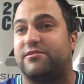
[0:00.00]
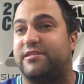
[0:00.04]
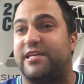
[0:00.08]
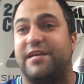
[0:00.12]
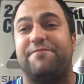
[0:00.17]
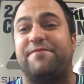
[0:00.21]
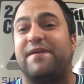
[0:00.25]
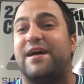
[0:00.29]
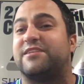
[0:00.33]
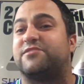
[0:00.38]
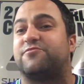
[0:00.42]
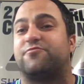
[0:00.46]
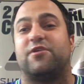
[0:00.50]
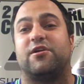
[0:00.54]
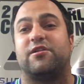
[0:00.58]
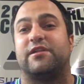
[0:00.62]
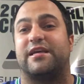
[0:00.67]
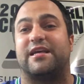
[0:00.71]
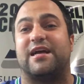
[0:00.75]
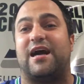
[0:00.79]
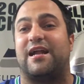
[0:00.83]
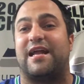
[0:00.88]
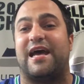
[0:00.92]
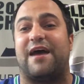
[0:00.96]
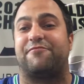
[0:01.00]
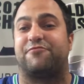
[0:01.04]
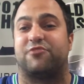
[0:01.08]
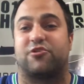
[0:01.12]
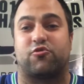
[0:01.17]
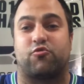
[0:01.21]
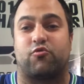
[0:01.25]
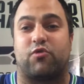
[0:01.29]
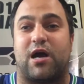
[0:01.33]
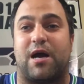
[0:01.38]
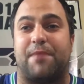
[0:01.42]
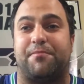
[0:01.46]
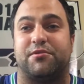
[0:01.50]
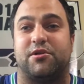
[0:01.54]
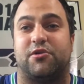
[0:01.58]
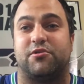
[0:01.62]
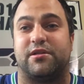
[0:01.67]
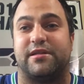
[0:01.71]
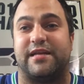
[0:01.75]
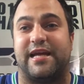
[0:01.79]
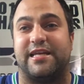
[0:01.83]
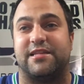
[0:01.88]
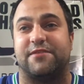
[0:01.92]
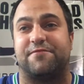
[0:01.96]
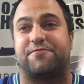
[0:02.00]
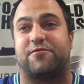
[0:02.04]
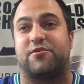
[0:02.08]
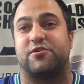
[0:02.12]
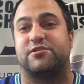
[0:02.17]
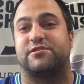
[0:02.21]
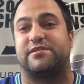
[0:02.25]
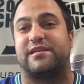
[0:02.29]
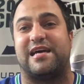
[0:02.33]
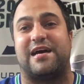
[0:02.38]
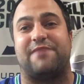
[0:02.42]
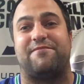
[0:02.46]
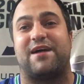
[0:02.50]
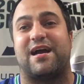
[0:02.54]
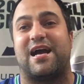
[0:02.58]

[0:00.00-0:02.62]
defense really got after Garoppolo today in the first half.